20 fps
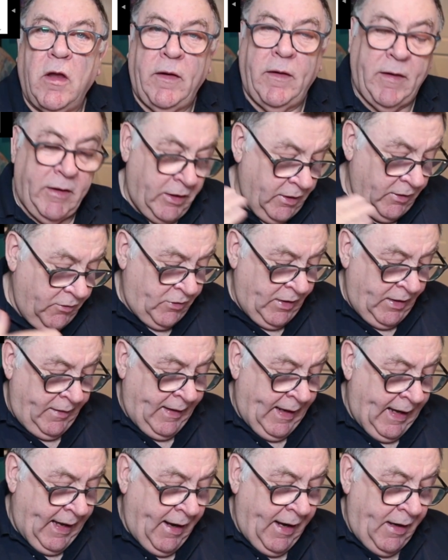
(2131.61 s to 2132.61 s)
And you can see
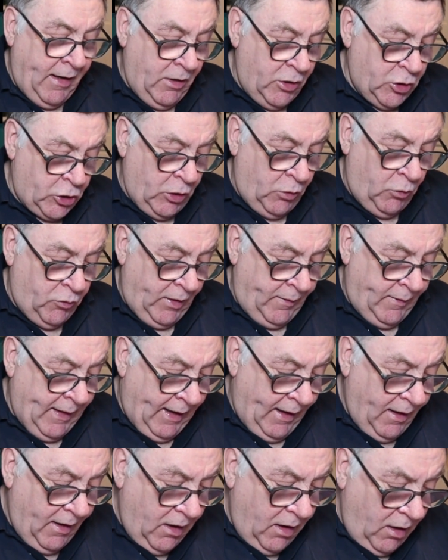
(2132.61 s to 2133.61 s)
there it's using
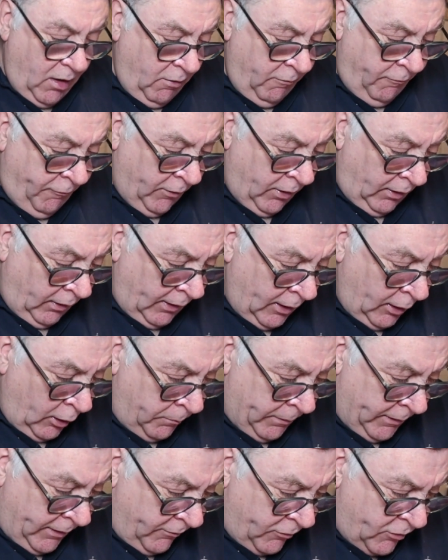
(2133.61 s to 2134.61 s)
that for a
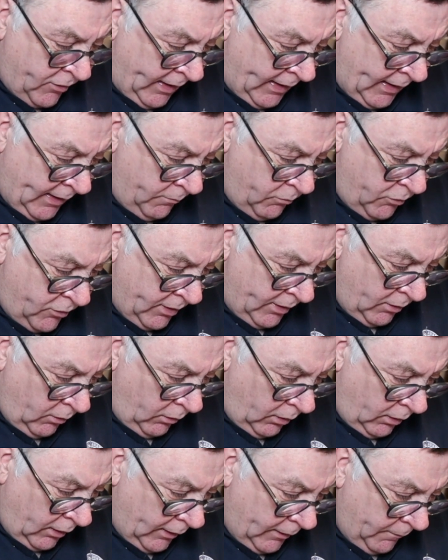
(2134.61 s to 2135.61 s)
little bit of time
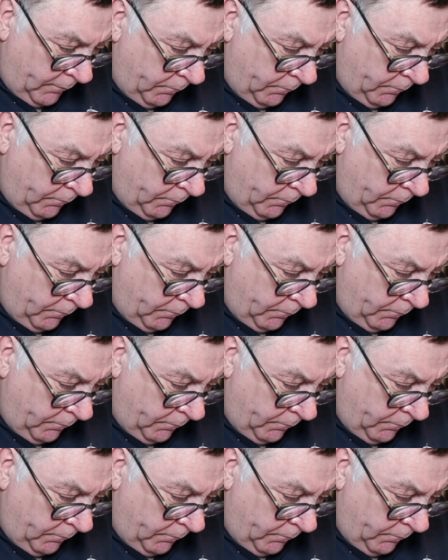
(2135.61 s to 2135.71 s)
till